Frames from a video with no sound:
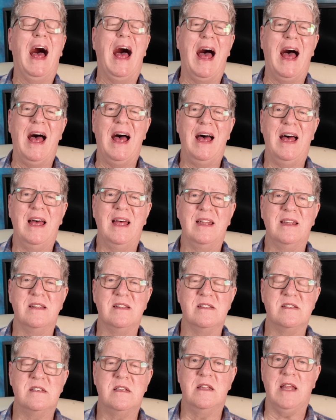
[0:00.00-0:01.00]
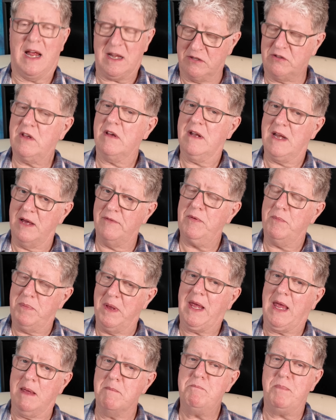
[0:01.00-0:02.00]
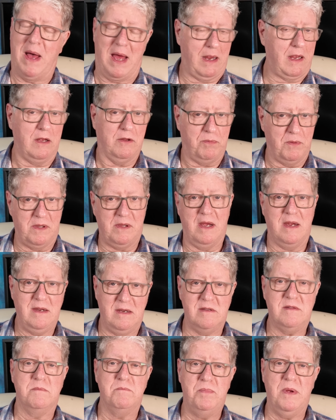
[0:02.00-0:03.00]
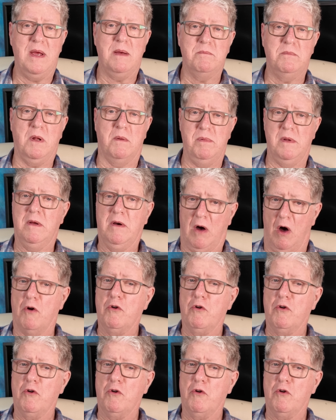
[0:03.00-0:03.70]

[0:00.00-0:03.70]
And that's going to have a big impact because Mercedes and BMW